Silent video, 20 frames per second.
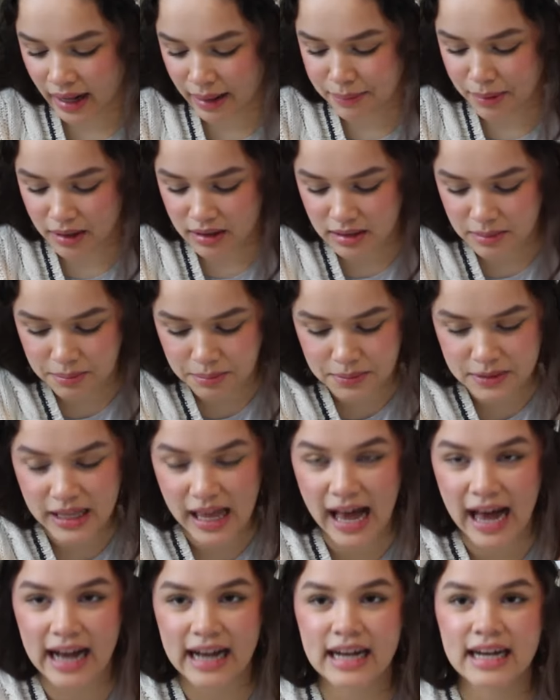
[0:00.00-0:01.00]
I bought the
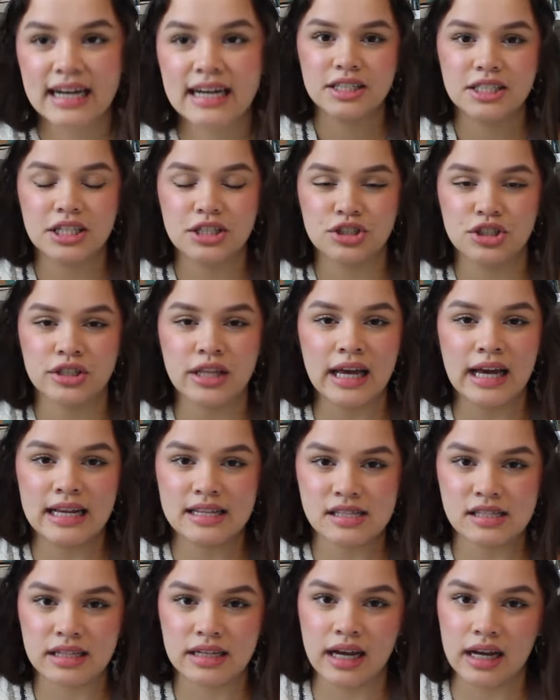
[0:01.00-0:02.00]
black t-shirt that
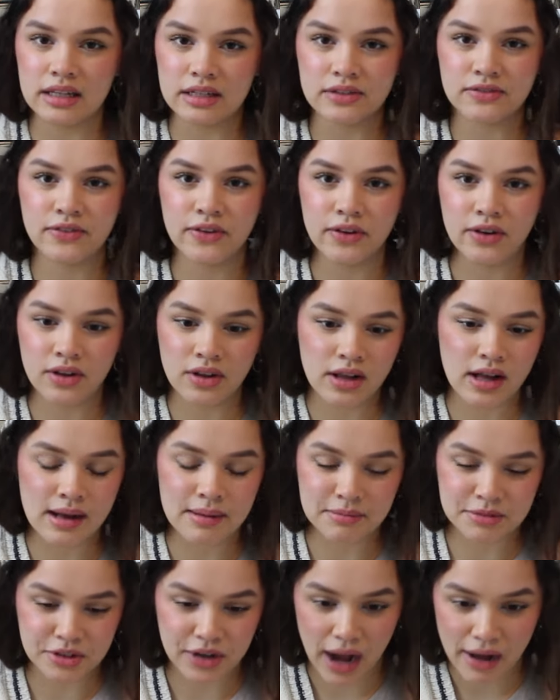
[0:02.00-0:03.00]
has the colorful
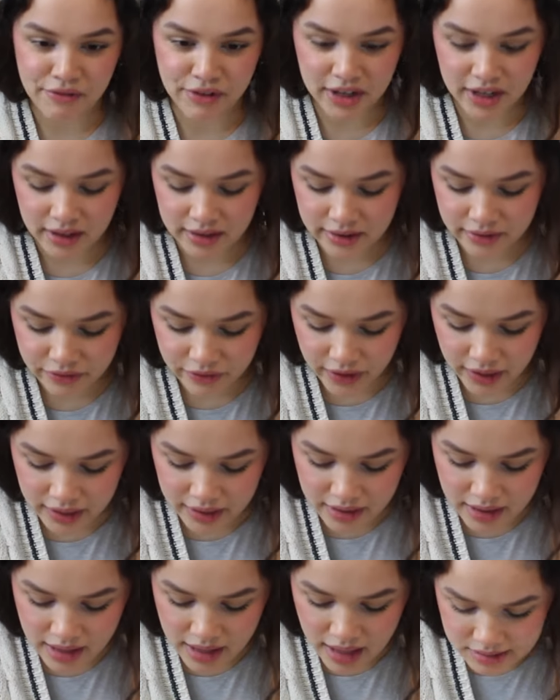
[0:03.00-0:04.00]
graphic on the
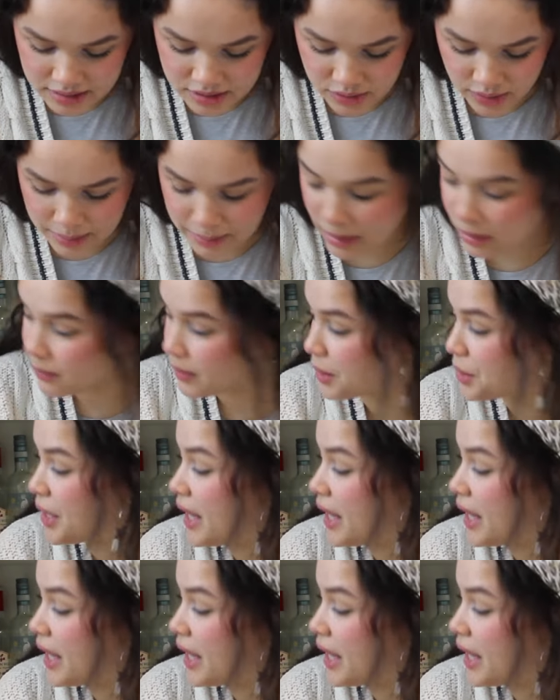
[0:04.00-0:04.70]
front, so I might wear